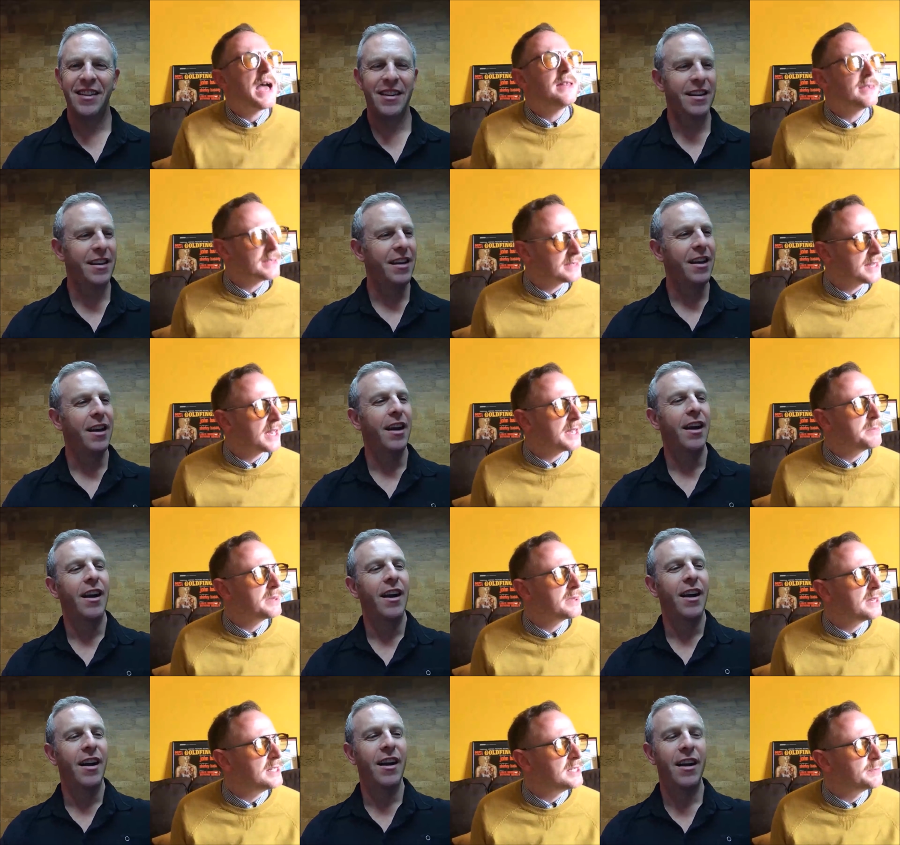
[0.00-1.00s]
Speaker 1: I had the
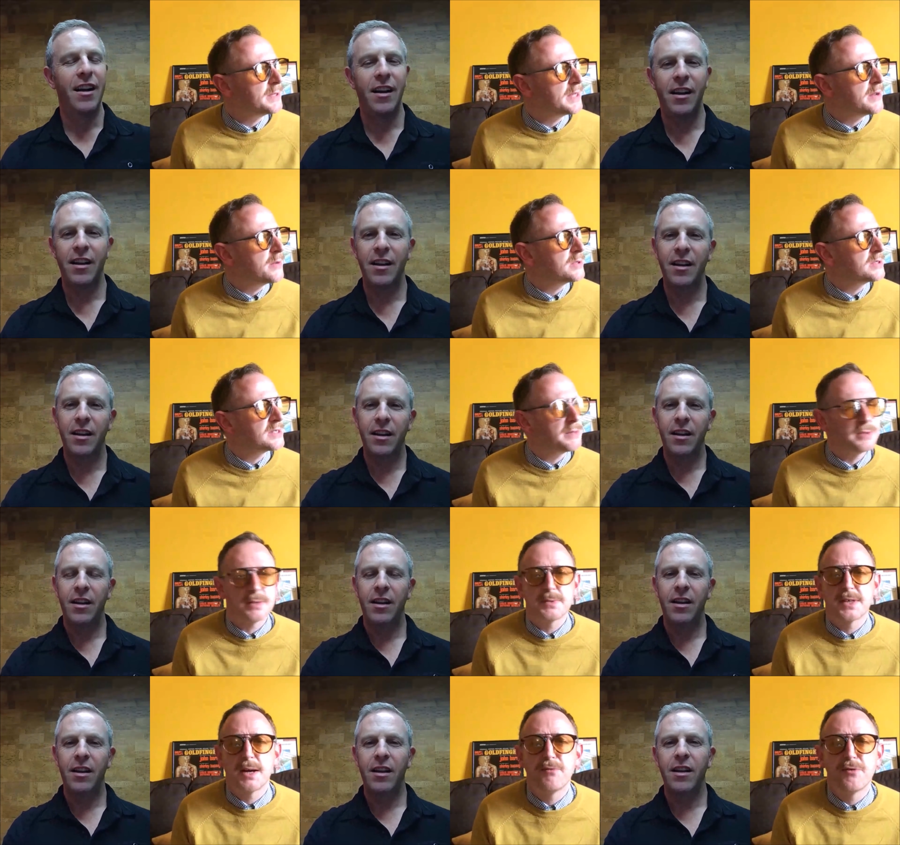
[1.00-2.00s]
same things, but they would
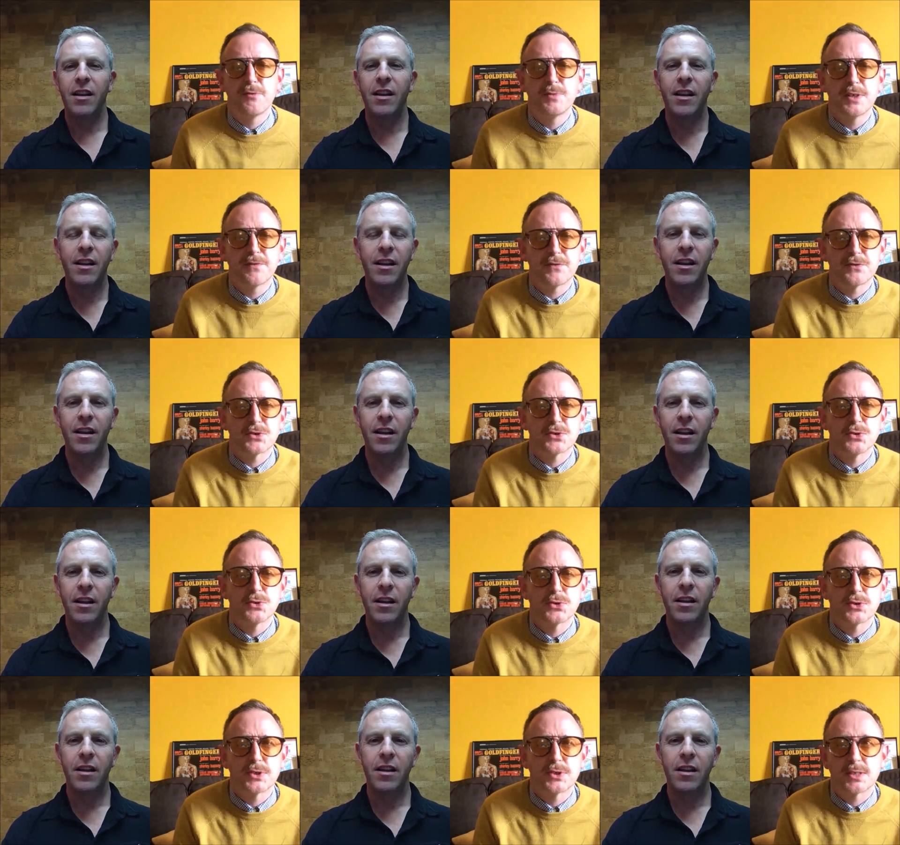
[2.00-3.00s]
sometimes come from different
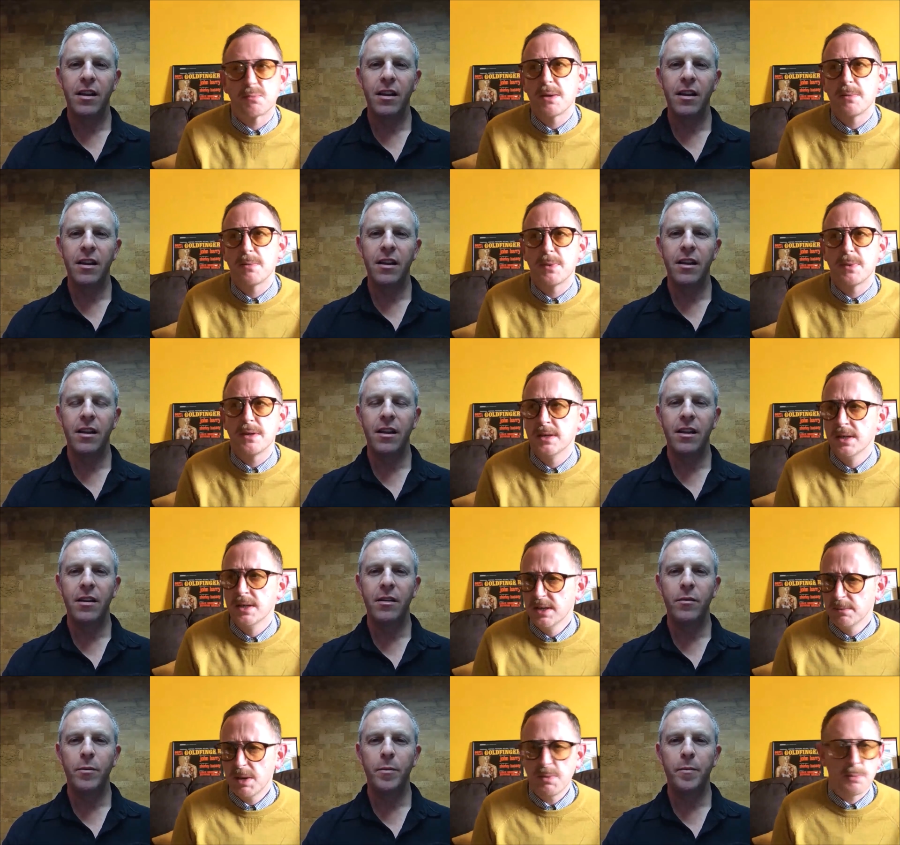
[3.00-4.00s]
sources and maybe
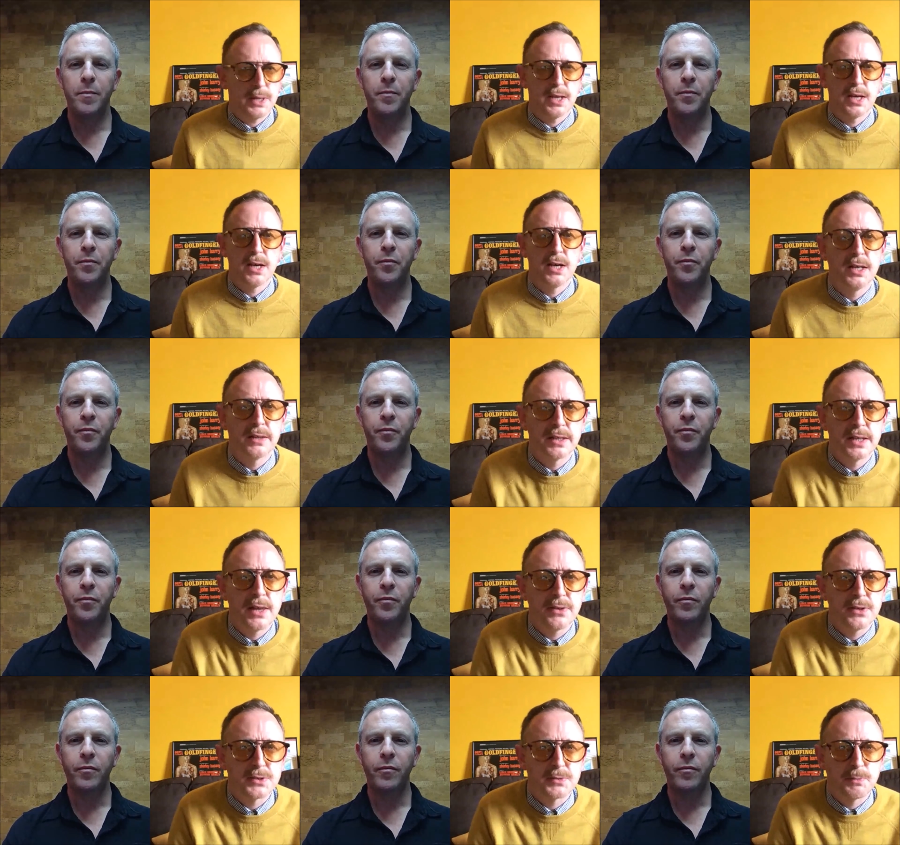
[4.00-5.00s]
maybe a bit earlier
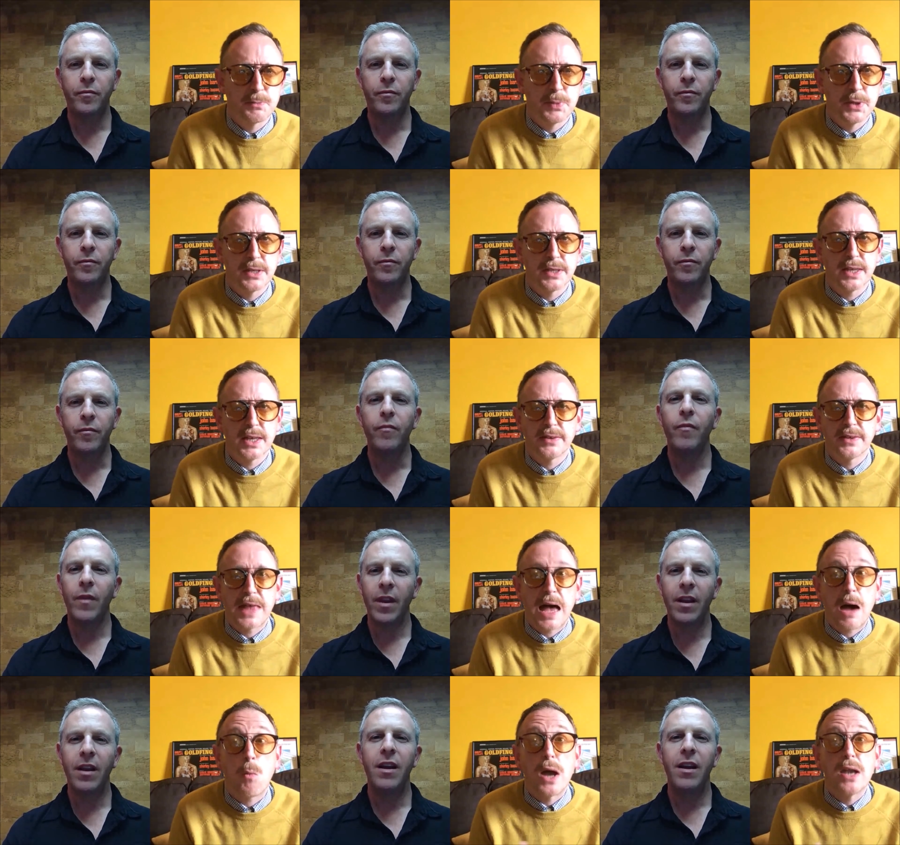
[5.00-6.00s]
than others, but
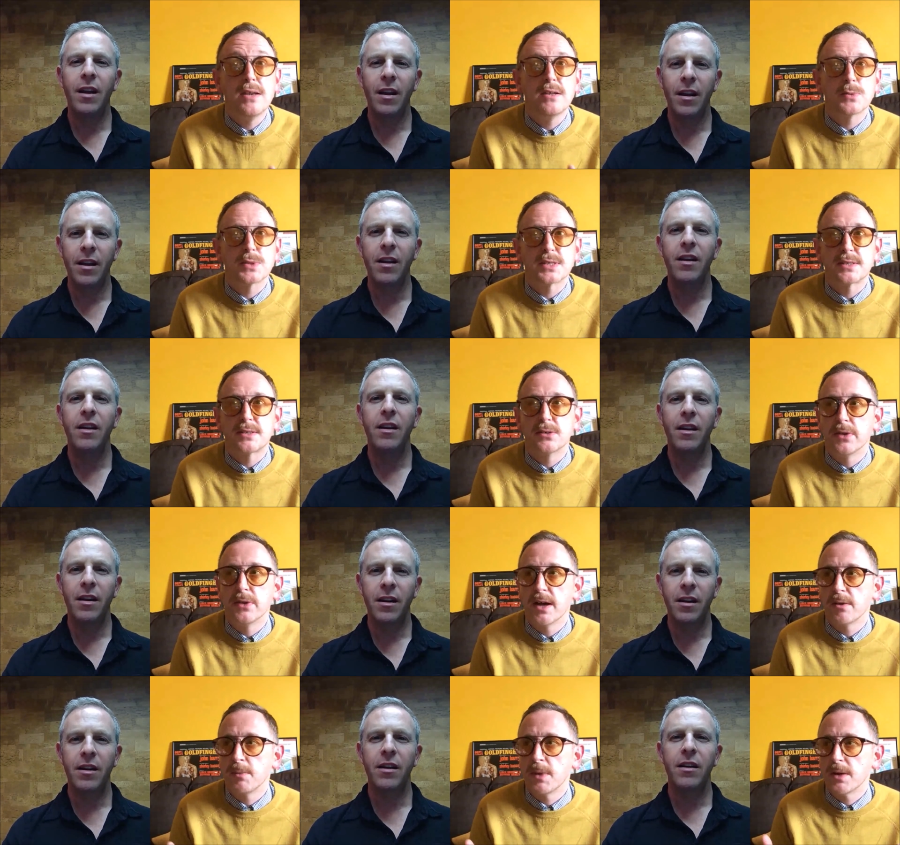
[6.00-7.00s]
that wonder was still
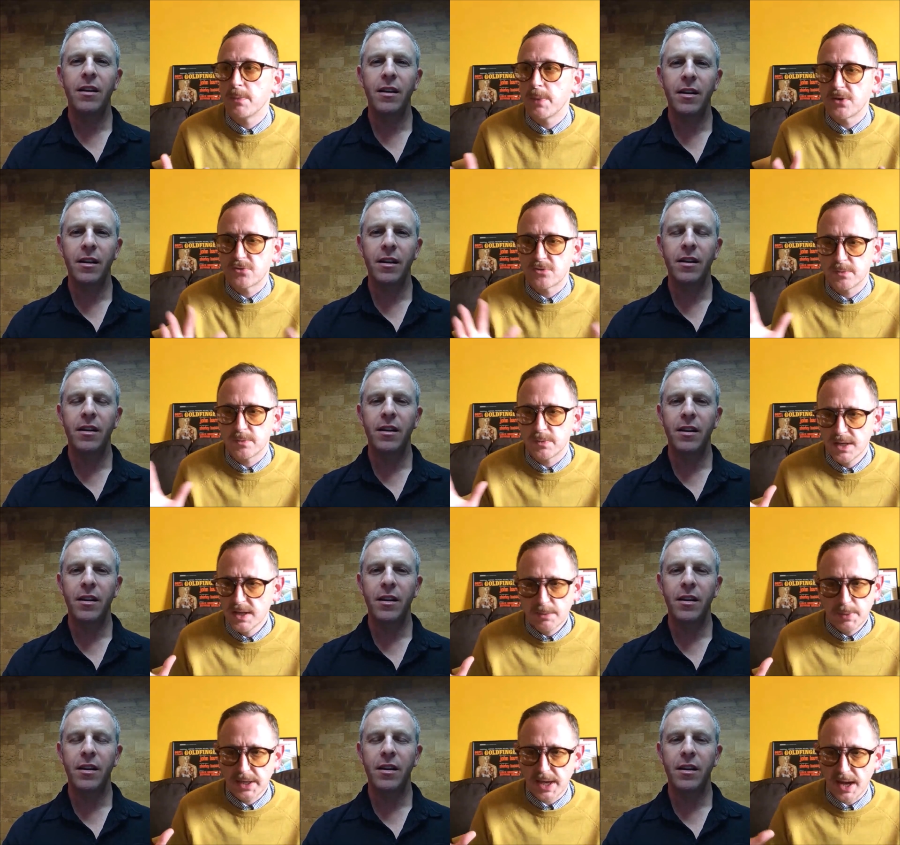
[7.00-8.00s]
there. And my bedroom
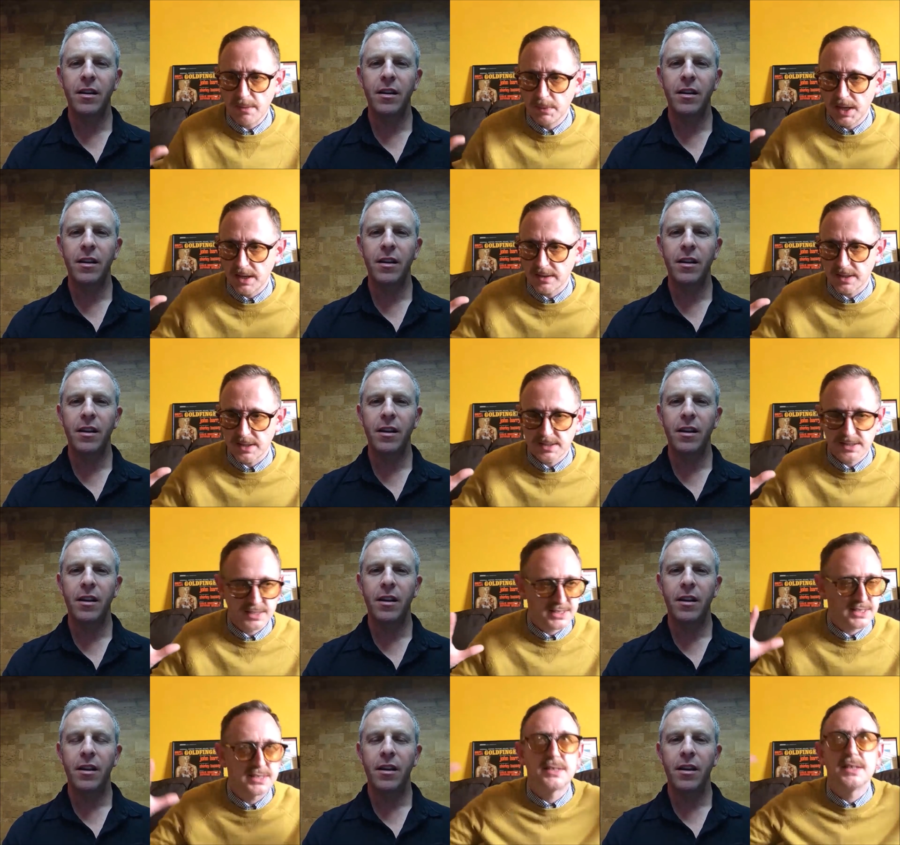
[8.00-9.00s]
became like this
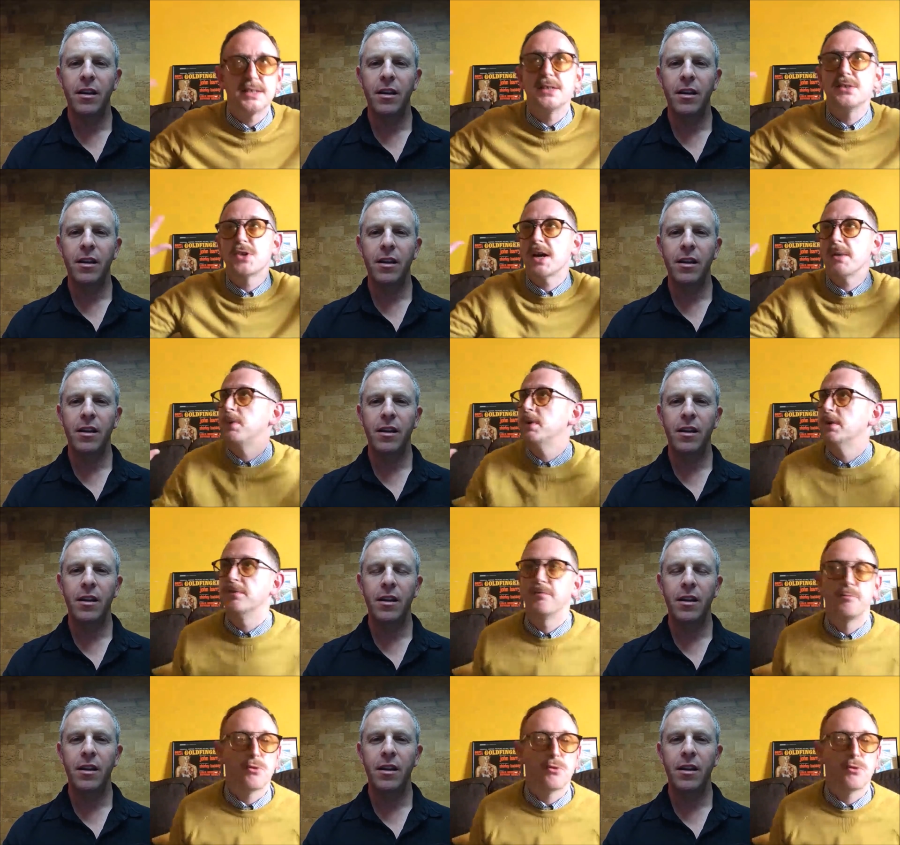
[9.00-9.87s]
Sistine Chapel